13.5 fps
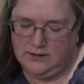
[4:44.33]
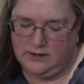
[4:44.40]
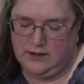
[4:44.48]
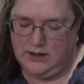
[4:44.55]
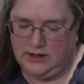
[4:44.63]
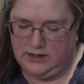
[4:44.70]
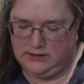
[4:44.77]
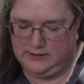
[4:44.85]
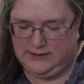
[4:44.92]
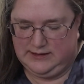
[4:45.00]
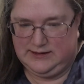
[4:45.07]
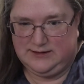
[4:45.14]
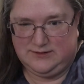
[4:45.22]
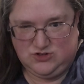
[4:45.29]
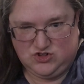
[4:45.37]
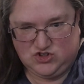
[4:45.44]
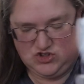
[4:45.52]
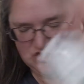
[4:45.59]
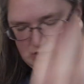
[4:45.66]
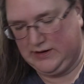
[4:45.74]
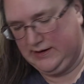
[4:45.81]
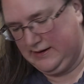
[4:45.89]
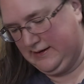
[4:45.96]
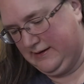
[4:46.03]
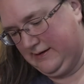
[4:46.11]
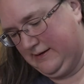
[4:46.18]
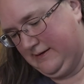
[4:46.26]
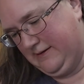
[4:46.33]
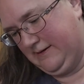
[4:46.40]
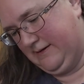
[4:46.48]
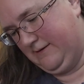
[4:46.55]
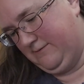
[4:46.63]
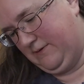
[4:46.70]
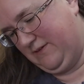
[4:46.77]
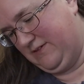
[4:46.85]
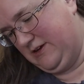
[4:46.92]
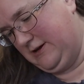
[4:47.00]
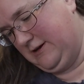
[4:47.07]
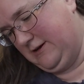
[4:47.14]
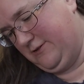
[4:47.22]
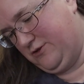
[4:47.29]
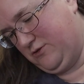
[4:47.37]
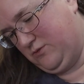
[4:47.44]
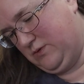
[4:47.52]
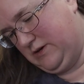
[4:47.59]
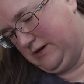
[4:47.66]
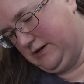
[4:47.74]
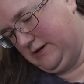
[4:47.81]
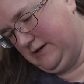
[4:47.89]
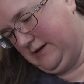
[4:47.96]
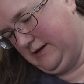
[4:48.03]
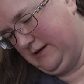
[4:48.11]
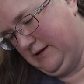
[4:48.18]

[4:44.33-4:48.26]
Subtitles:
College. We have another one.